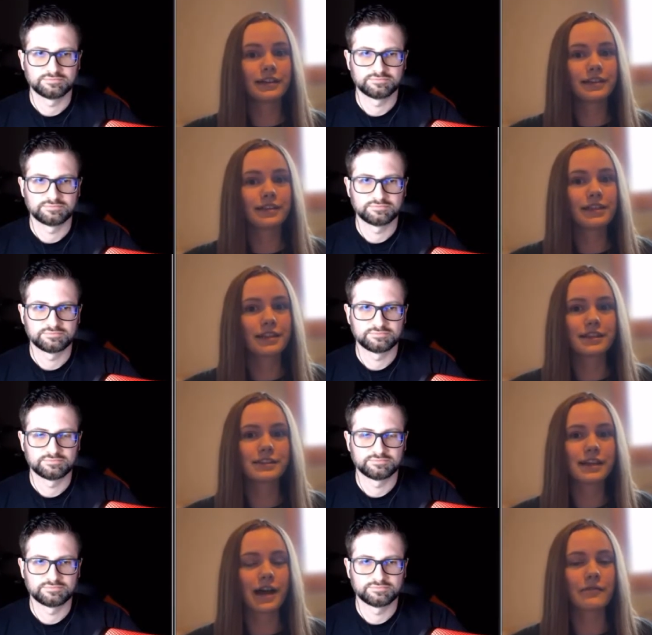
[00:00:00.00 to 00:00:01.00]
Speaker 1: then that's
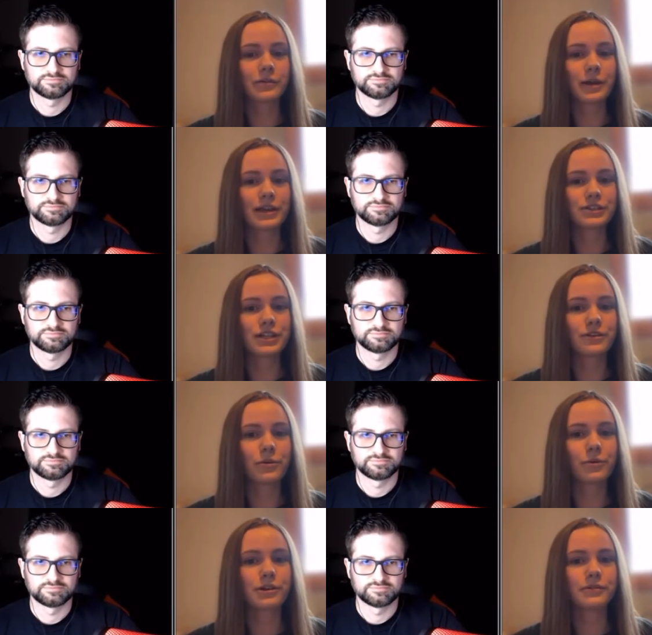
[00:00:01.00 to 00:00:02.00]
confirmation.
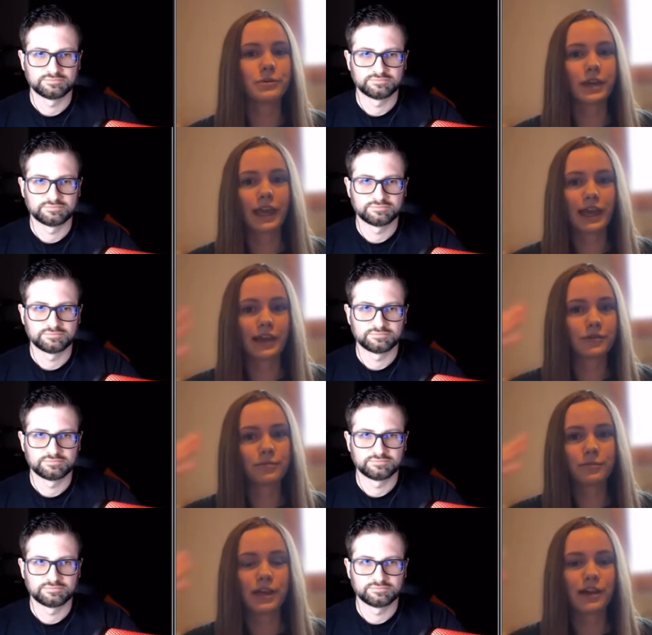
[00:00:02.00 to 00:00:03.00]
Or if you can't
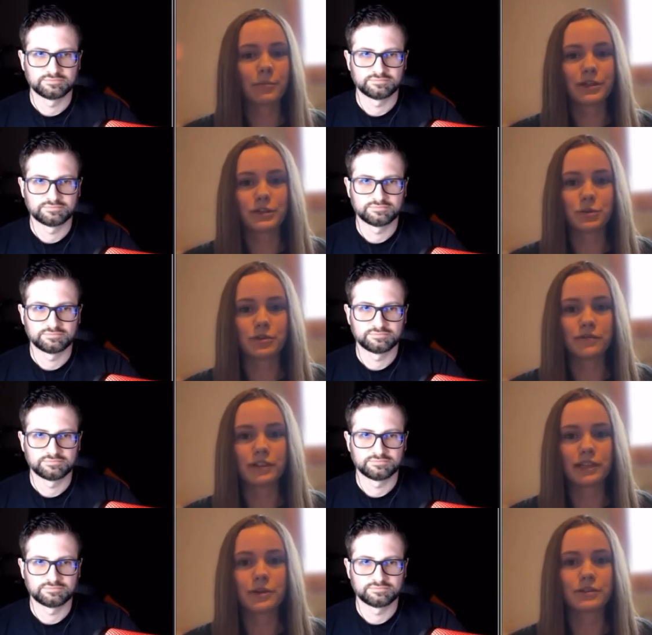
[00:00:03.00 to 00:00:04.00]
pick up
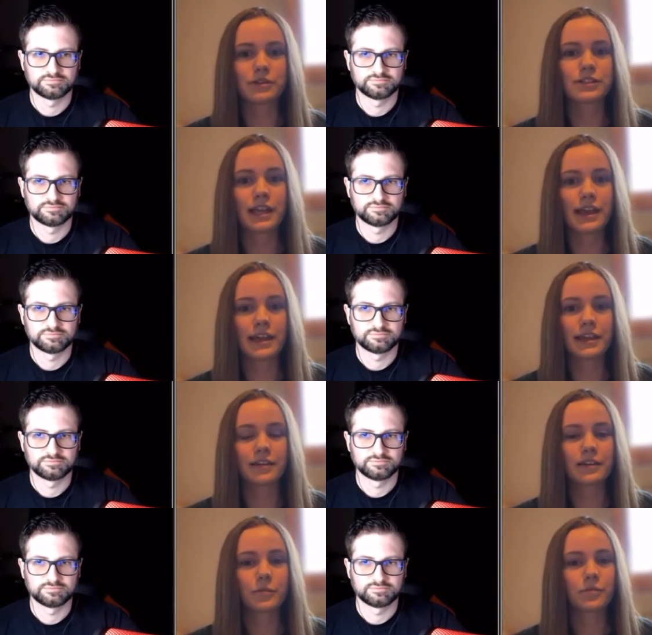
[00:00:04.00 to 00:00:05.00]
intuitively what they're saying,
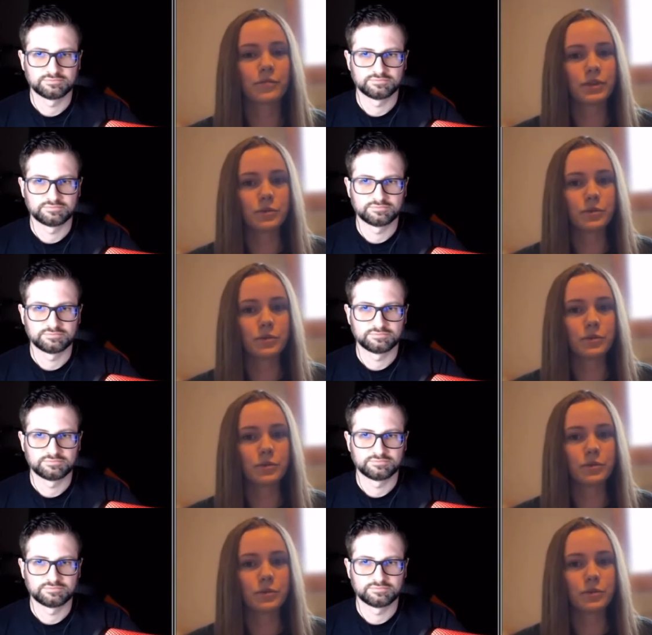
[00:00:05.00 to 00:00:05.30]
you